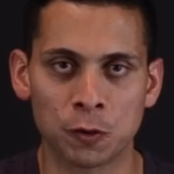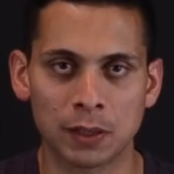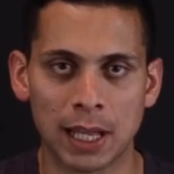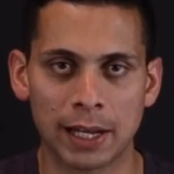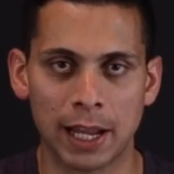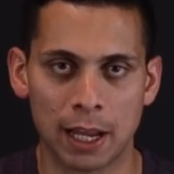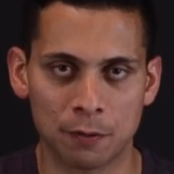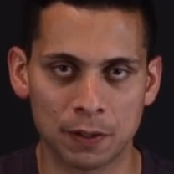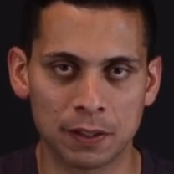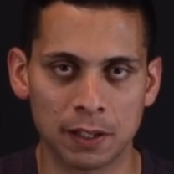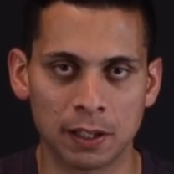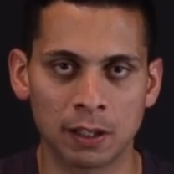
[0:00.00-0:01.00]
that
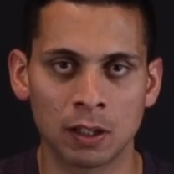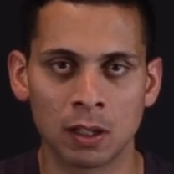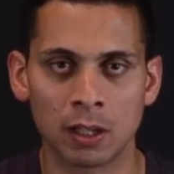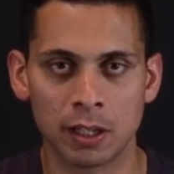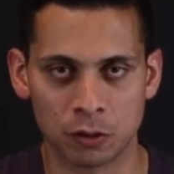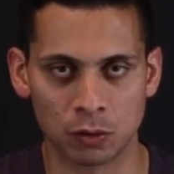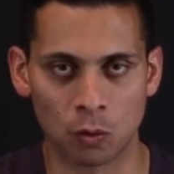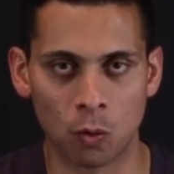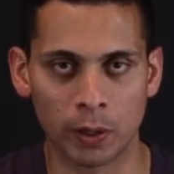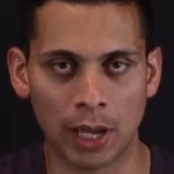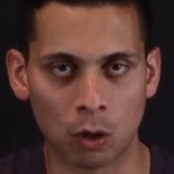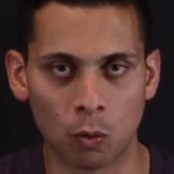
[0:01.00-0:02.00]
everything is
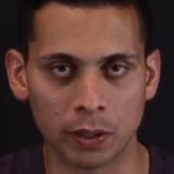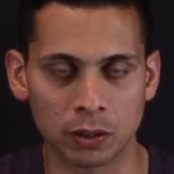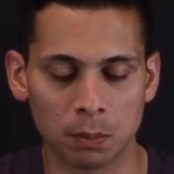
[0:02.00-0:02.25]
going according to